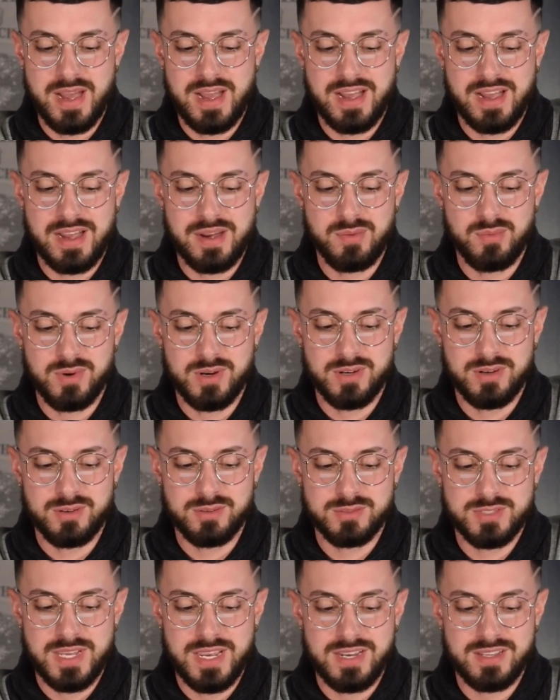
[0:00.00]
I will
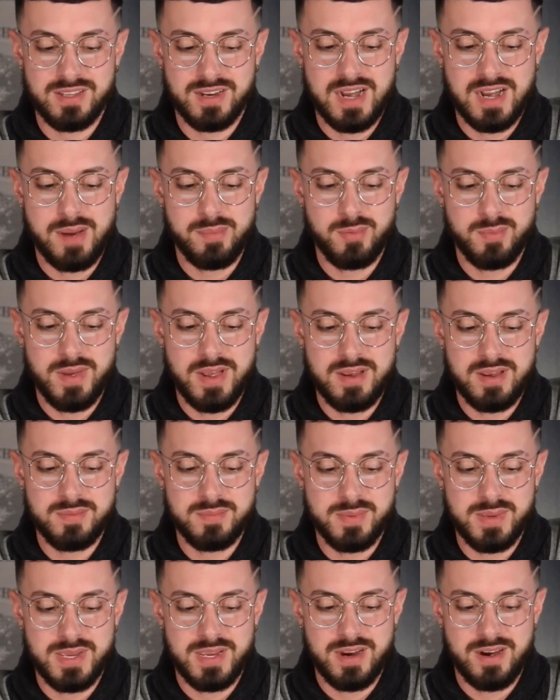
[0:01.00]
take the
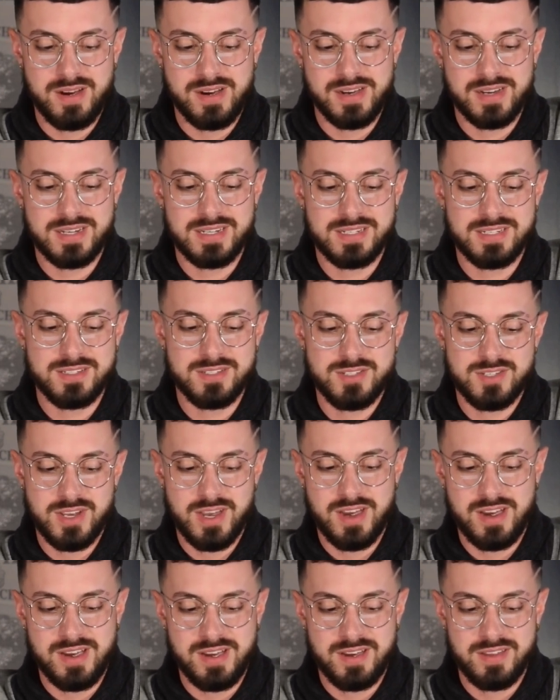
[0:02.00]
compliment because
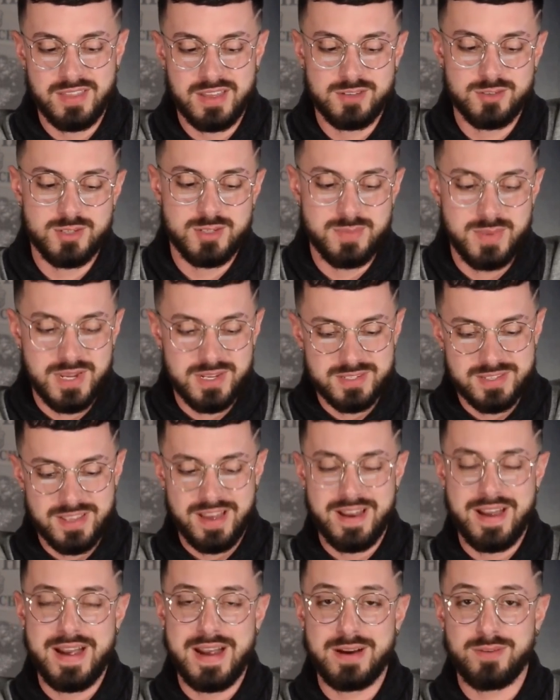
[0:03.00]
uh, that just means
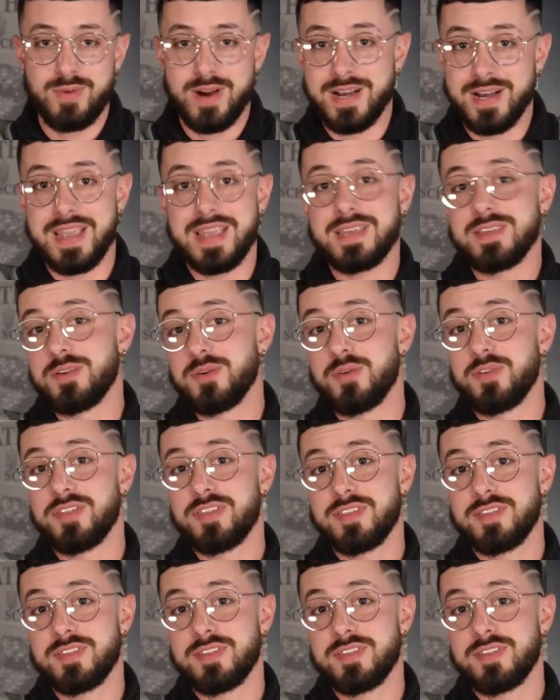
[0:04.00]
that I radiate youth,